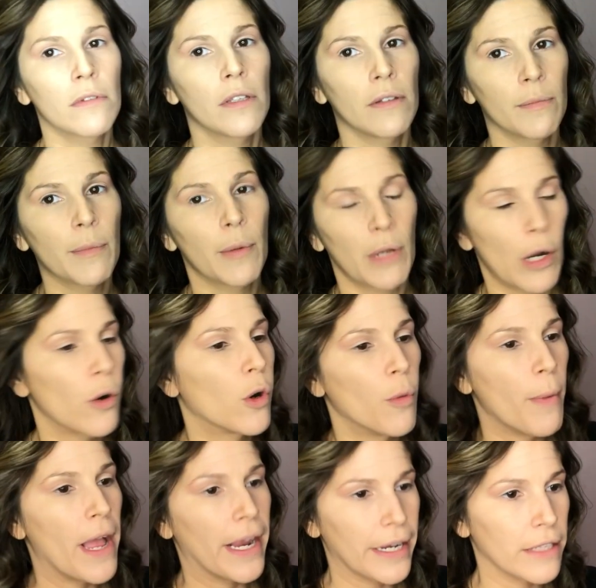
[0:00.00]
And I'll go
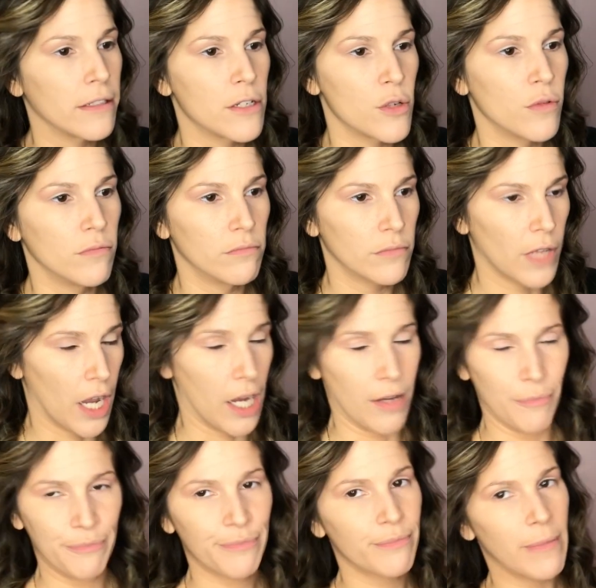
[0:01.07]
back and do
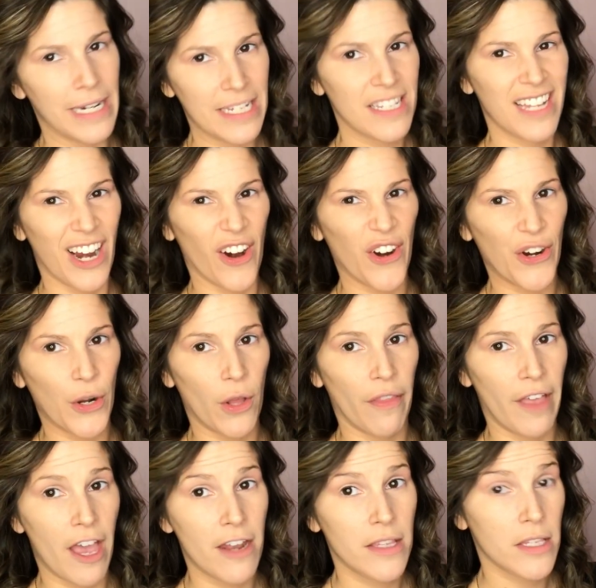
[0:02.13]
mascara and all
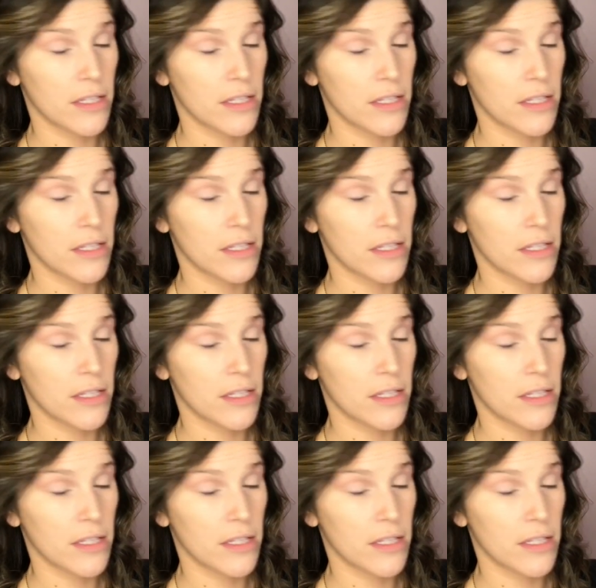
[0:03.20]
that